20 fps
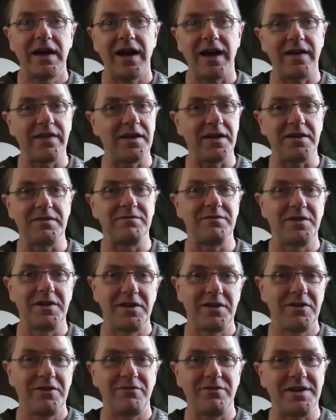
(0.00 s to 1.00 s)
and then the
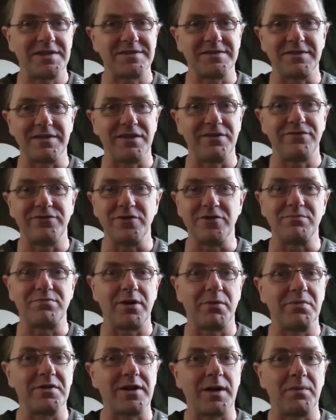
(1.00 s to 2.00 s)
rest of their food
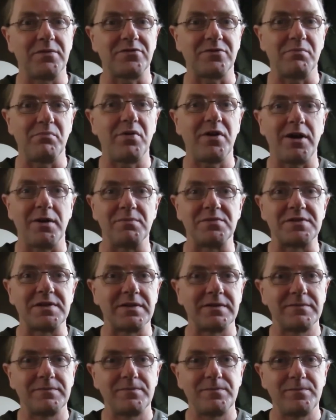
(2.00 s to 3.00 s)
probably comes from pubs.
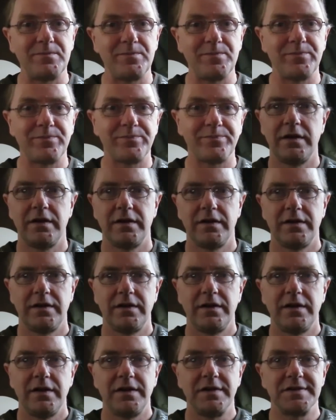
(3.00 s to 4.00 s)

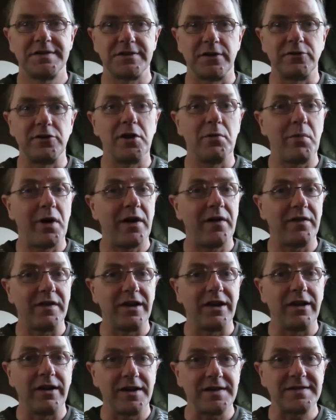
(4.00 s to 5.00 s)
Sorry about the
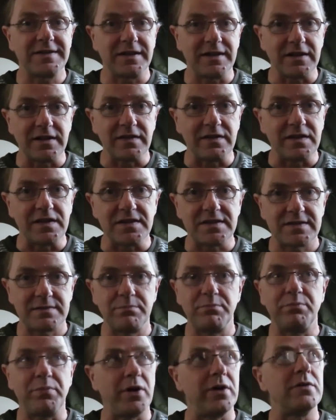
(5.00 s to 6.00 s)
lighting in this
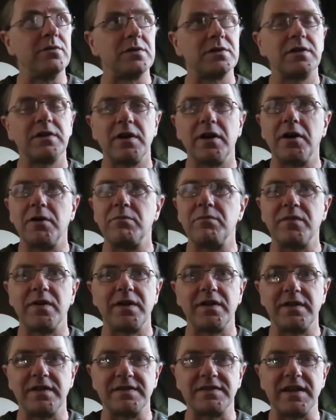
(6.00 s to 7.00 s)
boat.
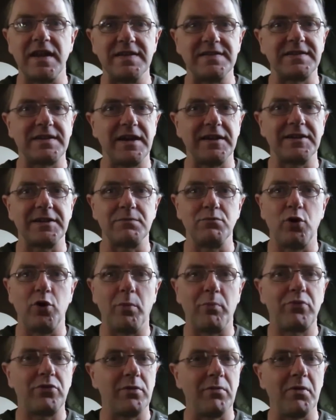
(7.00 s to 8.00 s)
It's getting
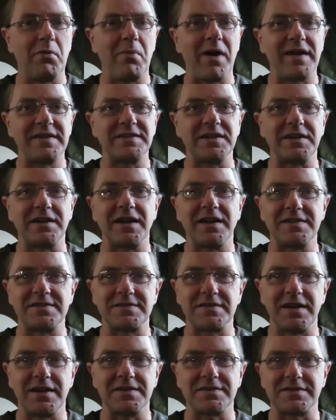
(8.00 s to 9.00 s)
more problematic
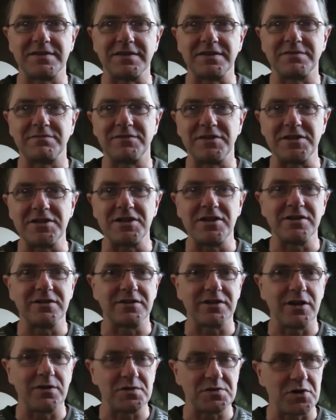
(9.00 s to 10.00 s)
as the year
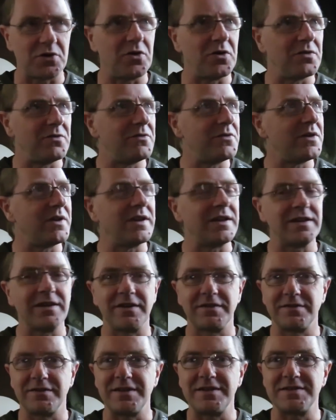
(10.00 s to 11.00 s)
goes on, really.
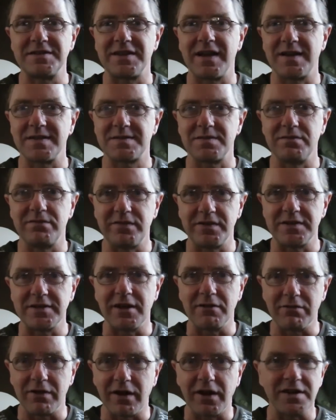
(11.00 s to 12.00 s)
I'd need to get some
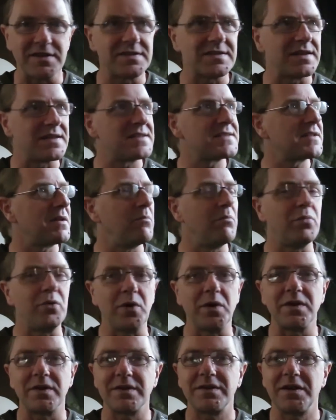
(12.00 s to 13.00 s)
video lights at some
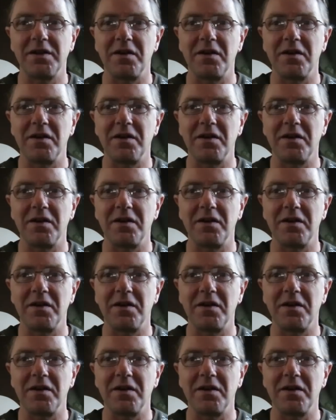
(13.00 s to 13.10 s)
point.